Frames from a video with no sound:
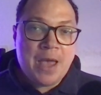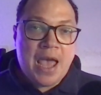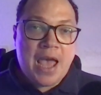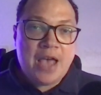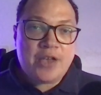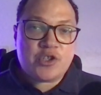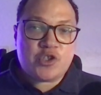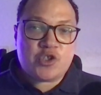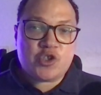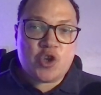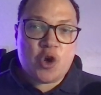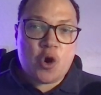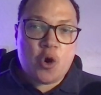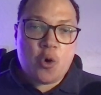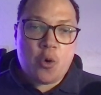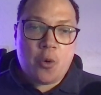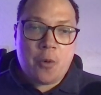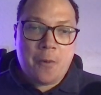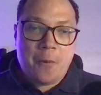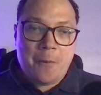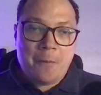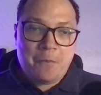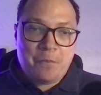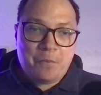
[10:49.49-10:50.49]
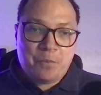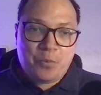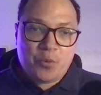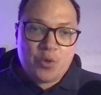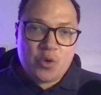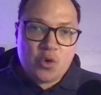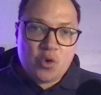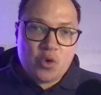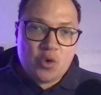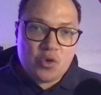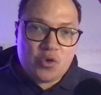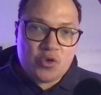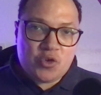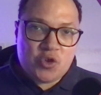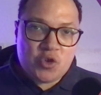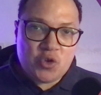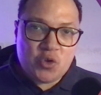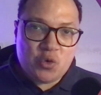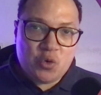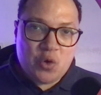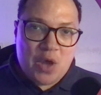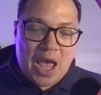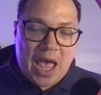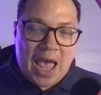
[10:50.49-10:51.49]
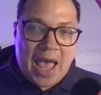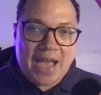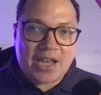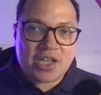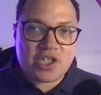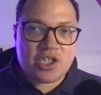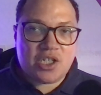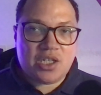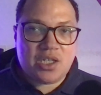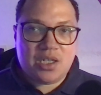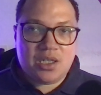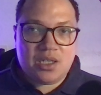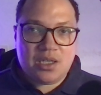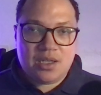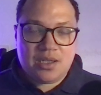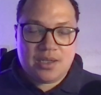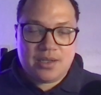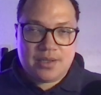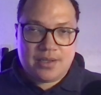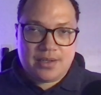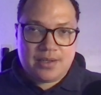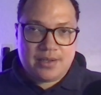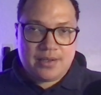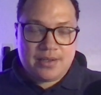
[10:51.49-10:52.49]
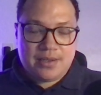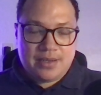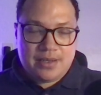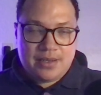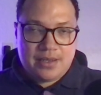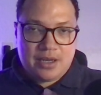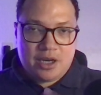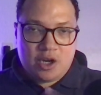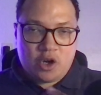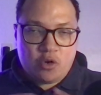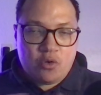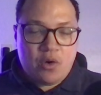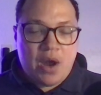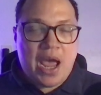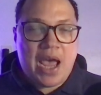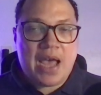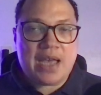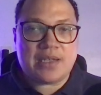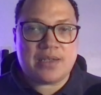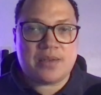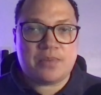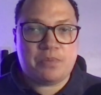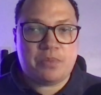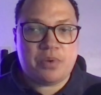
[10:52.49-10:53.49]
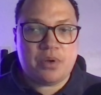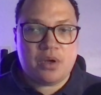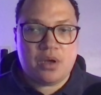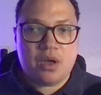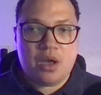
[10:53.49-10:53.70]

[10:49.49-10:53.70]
So to actually grasp